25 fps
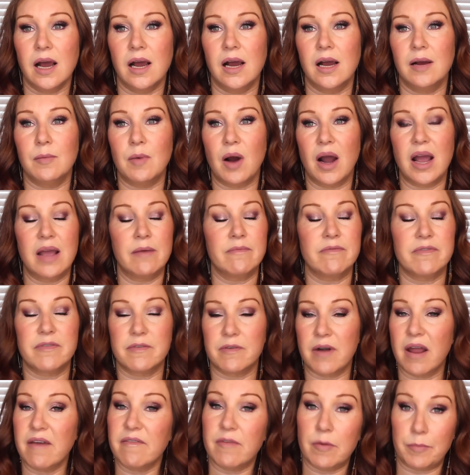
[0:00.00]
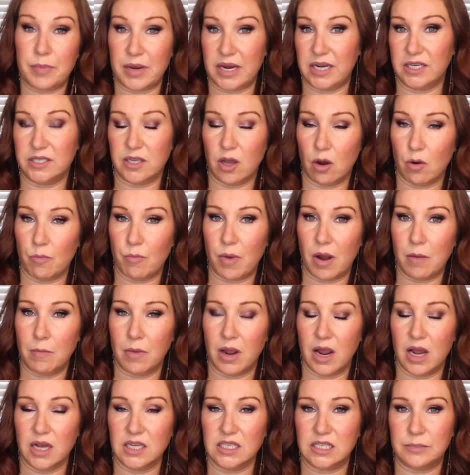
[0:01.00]
I am forever being told by
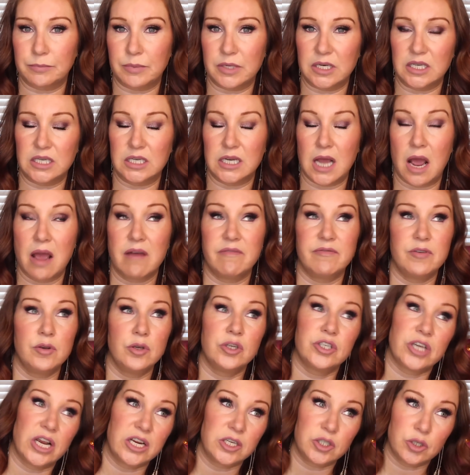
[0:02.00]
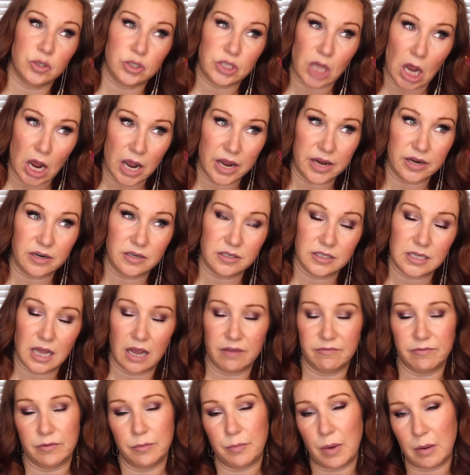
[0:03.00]
my husband, have you checked your tyres?
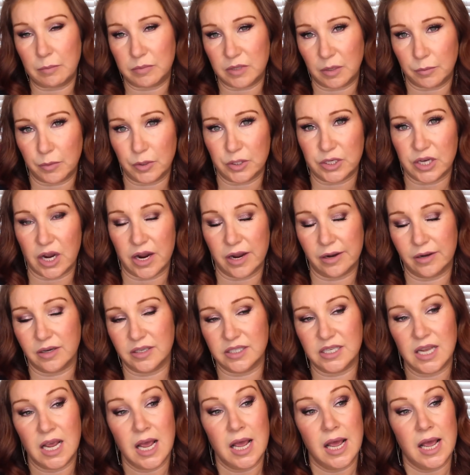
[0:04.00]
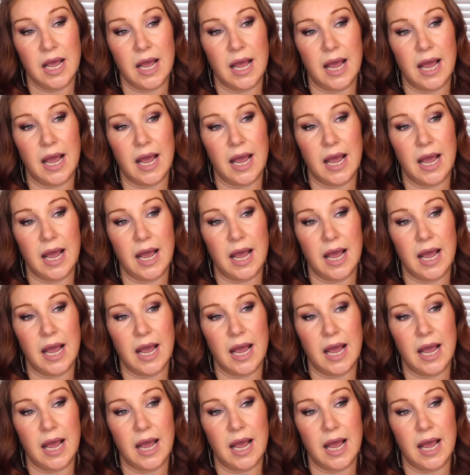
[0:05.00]
Have you pumped up your tyres?